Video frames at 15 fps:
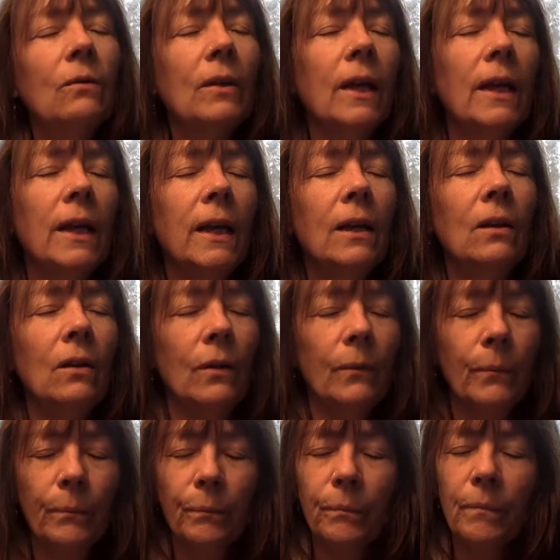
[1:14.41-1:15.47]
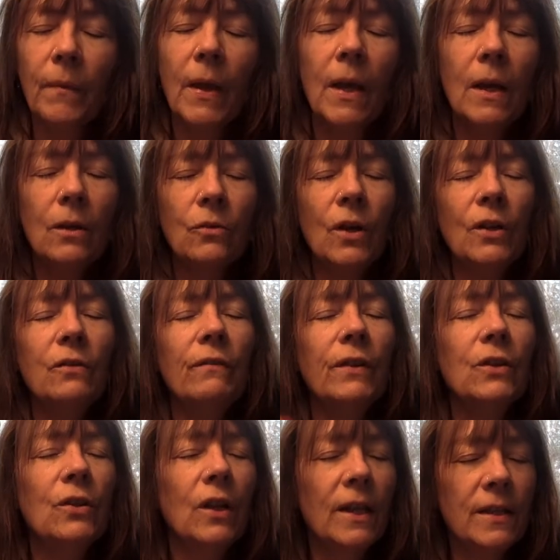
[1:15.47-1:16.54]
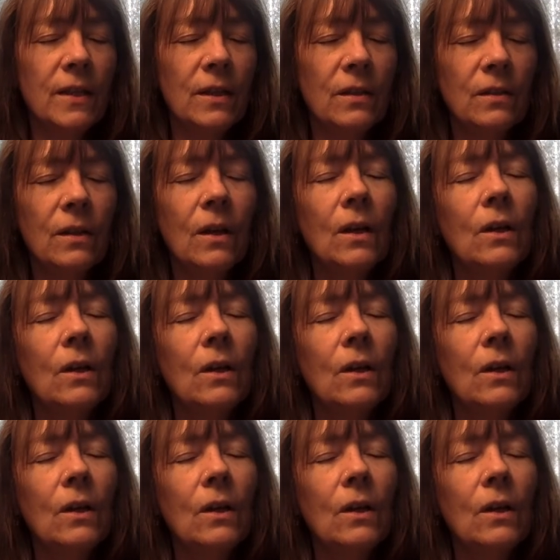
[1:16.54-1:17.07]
hill. Try to visualize this.